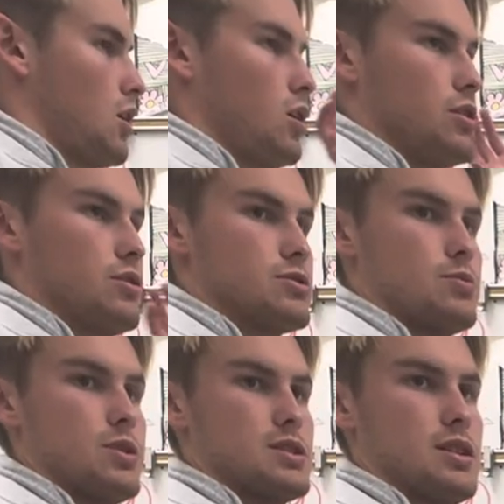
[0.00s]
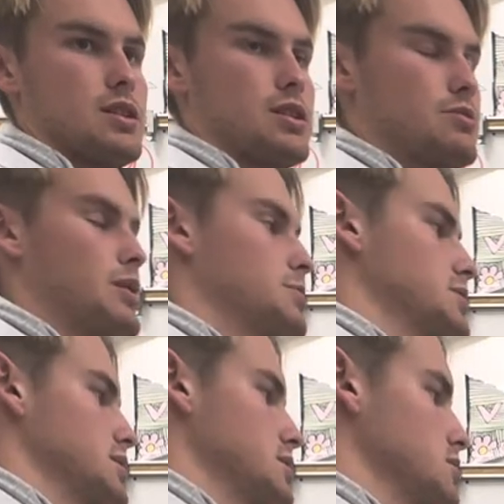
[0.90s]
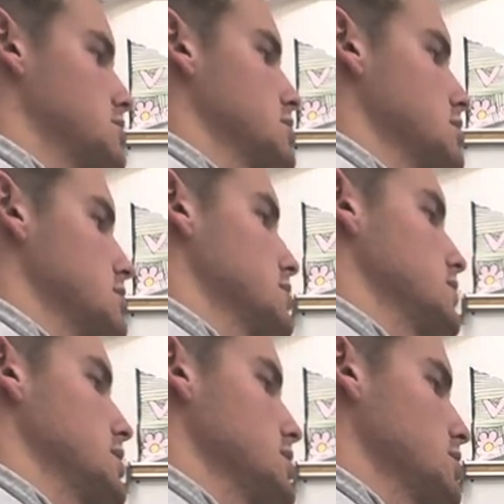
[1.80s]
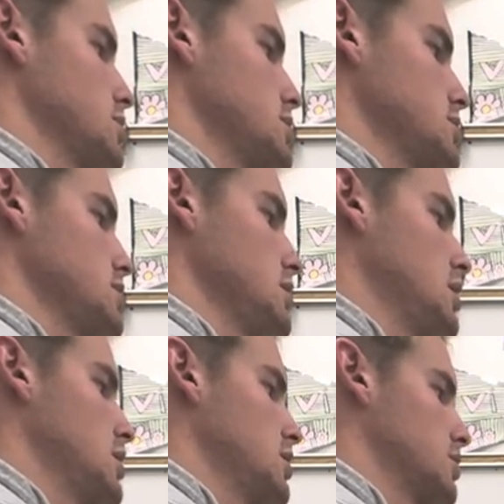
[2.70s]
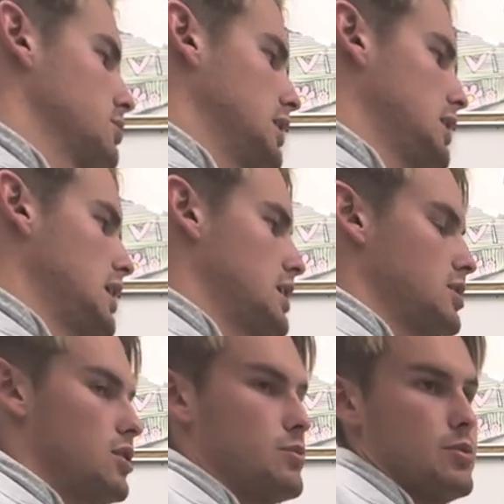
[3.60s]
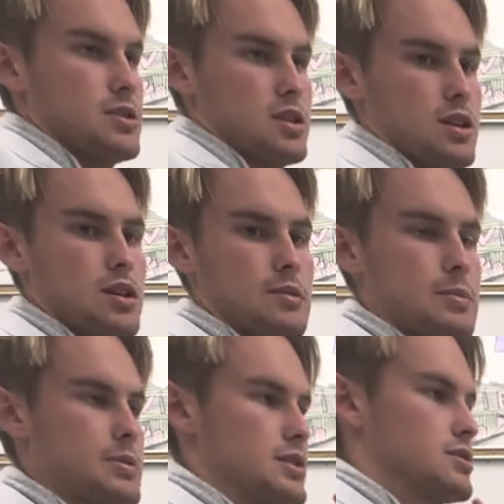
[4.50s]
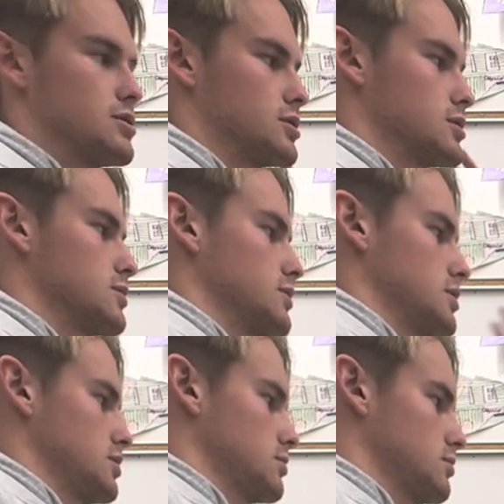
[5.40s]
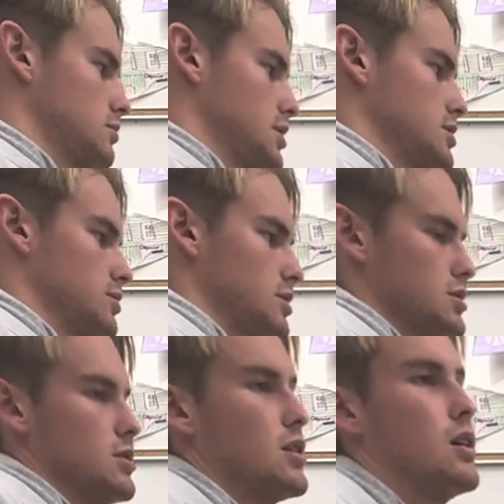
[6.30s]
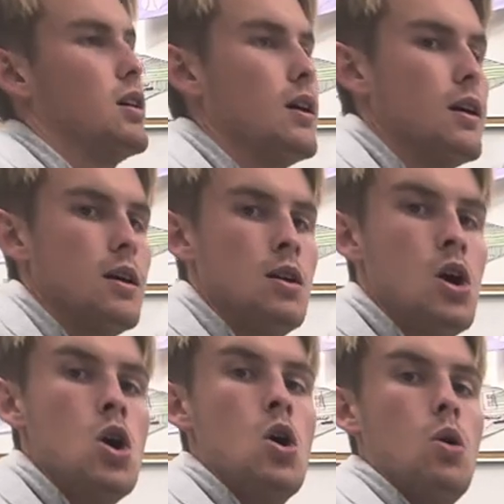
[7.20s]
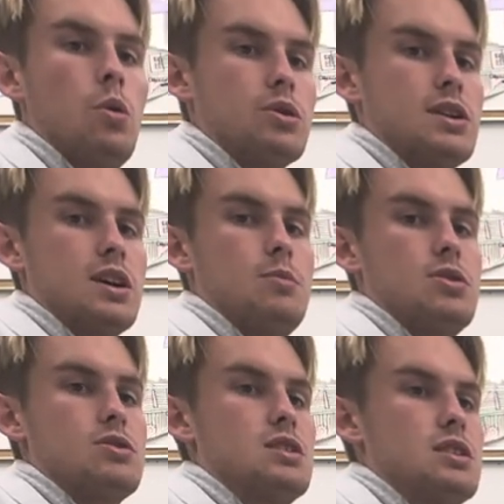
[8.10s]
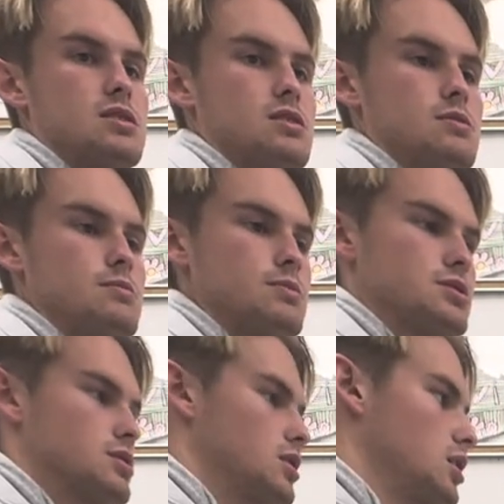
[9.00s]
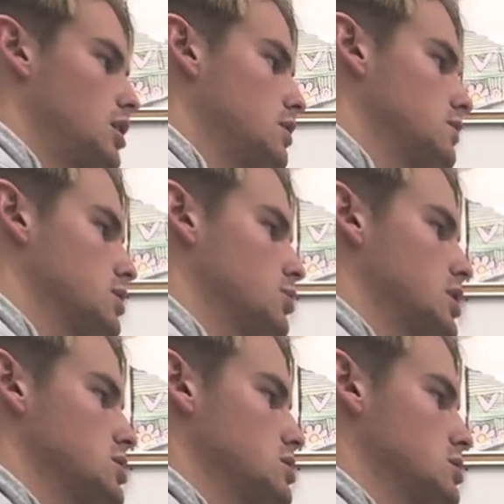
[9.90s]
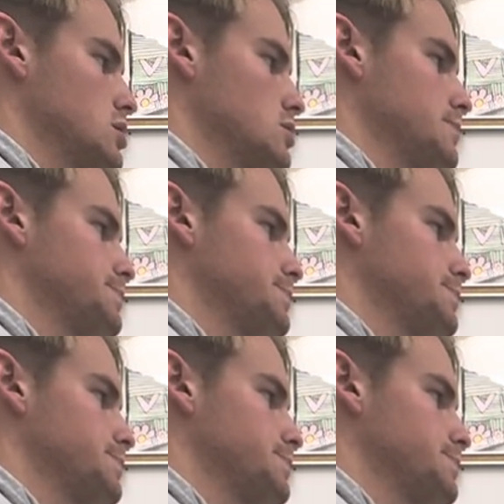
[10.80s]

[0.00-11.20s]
all of those points on there represent solutions for this equation. The red line, all the points on there represent solutions for this equation. When we're talking about systems of equations though,